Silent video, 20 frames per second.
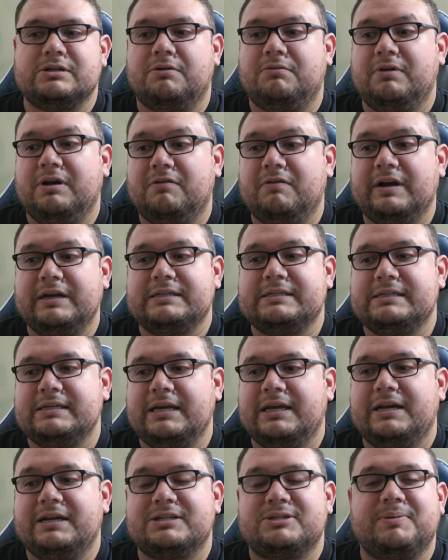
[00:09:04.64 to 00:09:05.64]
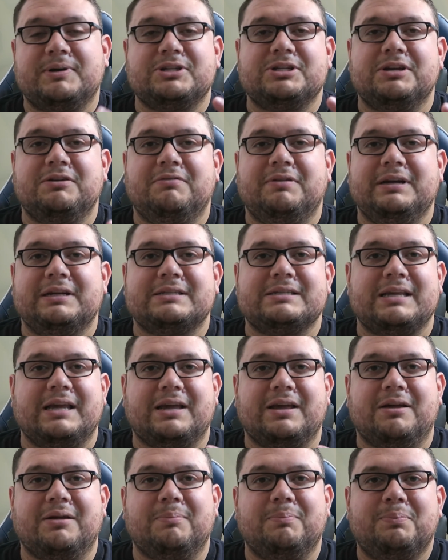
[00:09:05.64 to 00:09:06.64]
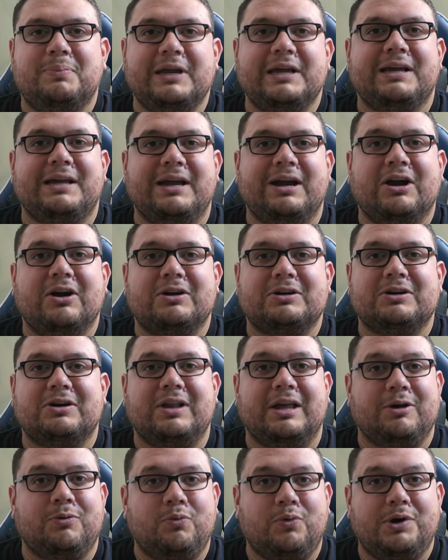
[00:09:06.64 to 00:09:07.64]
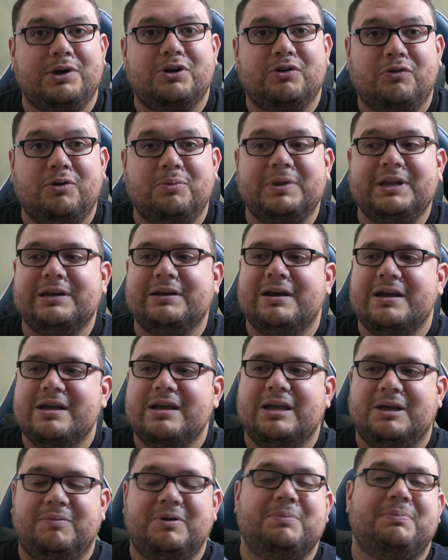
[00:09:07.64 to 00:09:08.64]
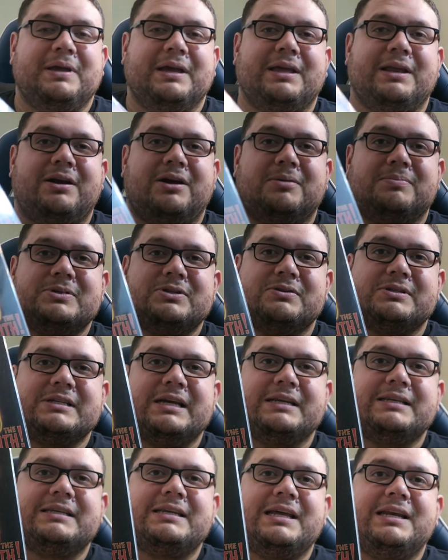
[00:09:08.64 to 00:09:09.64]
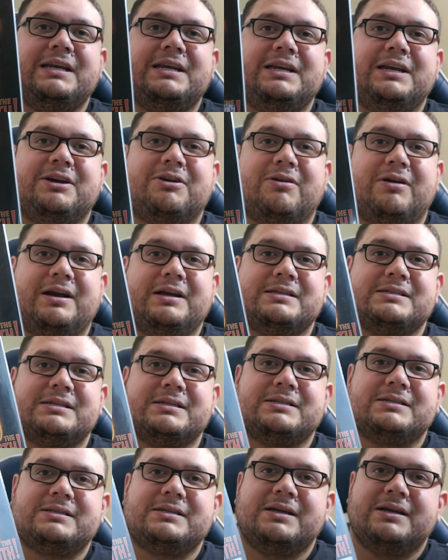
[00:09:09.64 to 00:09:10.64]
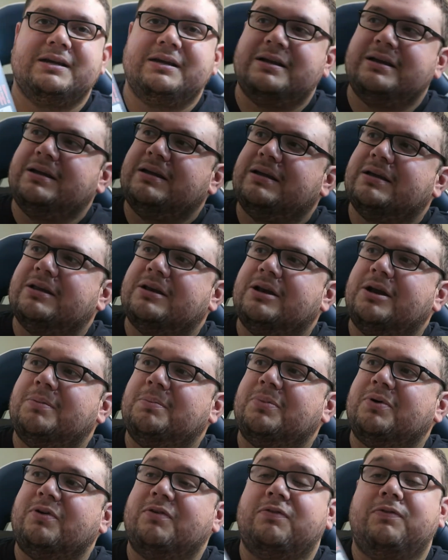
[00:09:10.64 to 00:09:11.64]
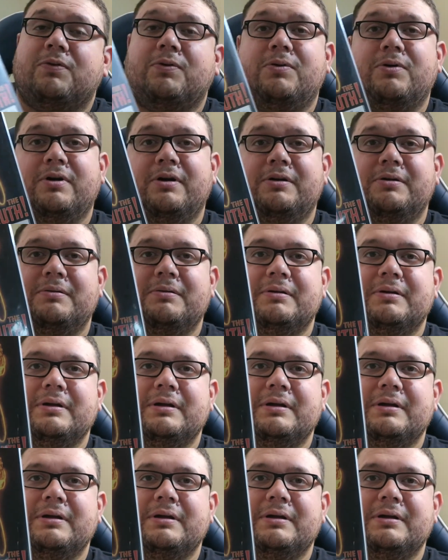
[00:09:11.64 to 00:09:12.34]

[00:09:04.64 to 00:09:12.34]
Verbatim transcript: So whenever I see it, especially when it's like a big character like Wonder Woman, I'm gonna pick it up. So it's Identity Crisis number four.